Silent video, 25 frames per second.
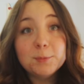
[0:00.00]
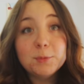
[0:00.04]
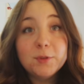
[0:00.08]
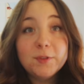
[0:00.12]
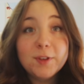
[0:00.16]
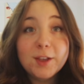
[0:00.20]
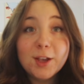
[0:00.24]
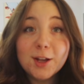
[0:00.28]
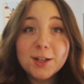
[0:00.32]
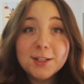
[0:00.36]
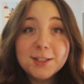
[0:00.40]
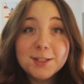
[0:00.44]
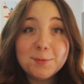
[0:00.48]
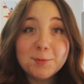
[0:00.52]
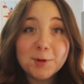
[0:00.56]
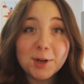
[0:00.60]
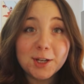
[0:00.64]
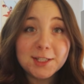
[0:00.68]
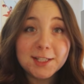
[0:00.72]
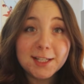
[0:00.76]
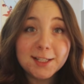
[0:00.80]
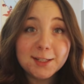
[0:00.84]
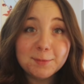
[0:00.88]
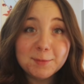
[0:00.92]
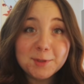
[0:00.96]
Moving on to
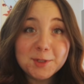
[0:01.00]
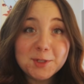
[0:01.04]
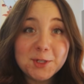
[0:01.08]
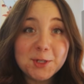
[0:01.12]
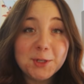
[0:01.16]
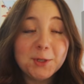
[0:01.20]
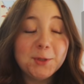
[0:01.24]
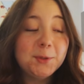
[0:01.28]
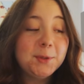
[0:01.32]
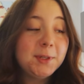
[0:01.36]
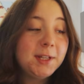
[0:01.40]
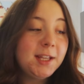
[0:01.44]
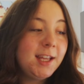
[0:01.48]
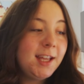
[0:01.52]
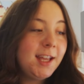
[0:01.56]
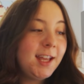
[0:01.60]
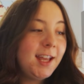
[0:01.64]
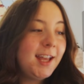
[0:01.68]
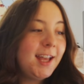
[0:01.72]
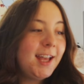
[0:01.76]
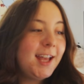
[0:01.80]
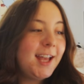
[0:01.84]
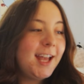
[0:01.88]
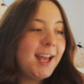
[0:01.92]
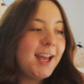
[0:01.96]
project number 2.
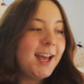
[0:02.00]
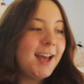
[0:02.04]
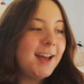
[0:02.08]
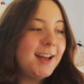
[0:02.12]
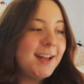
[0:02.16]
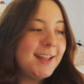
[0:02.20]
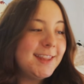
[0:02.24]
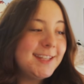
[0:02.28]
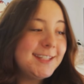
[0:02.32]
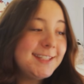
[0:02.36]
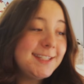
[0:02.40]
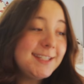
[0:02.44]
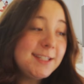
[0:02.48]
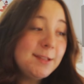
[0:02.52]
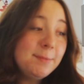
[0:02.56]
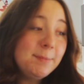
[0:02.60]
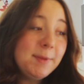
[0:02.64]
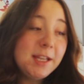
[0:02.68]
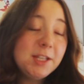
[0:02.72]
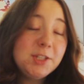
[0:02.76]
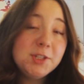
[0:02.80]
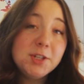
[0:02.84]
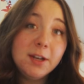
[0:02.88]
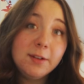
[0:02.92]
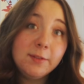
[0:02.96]
This is a
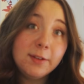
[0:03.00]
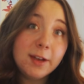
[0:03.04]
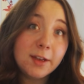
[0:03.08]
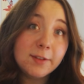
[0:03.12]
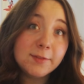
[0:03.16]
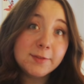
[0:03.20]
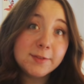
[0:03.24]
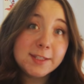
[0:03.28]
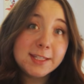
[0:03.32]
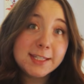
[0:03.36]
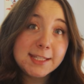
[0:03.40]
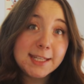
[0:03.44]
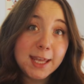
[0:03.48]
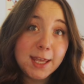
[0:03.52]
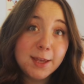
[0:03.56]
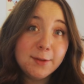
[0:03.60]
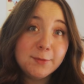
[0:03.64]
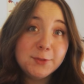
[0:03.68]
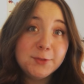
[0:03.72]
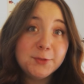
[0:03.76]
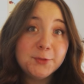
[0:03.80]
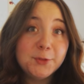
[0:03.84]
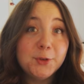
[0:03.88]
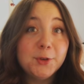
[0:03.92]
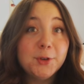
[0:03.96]
picture I have
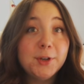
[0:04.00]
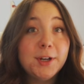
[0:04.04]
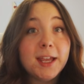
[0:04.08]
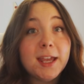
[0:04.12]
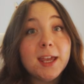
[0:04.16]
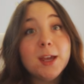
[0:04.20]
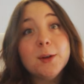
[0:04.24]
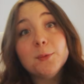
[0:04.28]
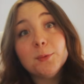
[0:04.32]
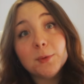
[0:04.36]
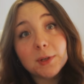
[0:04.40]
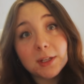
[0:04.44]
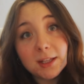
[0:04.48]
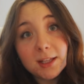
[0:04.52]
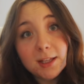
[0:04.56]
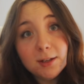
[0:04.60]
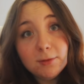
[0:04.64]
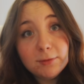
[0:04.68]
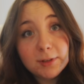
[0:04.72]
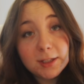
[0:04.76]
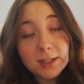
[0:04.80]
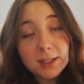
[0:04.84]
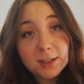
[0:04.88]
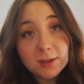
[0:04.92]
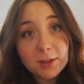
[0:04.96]
saved for a
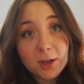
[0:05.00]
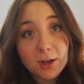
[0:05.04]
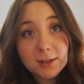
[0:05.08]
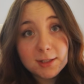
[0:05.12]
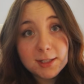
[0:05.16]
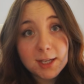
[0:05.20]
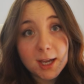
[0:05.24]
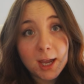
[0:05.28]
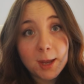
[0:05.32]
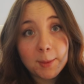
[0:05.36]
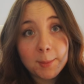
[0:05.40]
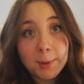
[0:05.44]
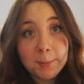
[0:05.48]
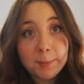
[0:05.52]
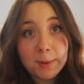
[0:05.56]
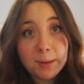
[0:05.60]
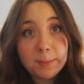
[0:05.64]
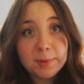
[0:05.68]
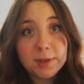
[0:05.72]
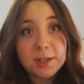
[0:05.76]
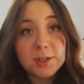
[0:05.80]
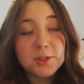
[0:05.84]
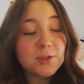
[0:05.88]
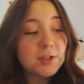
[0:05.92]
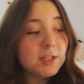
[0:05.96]
really long time on my
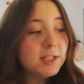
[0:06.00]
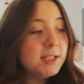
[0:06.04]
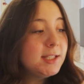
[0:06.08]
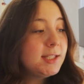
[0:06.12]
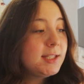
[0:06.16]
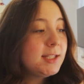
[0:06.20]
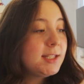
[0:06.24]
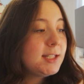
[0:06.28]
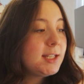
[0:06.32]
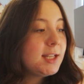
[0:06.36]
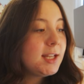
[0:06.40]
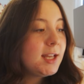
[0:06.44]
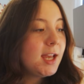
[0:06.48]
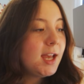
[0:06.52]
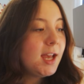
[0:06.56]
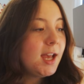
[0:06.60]
Pinterest.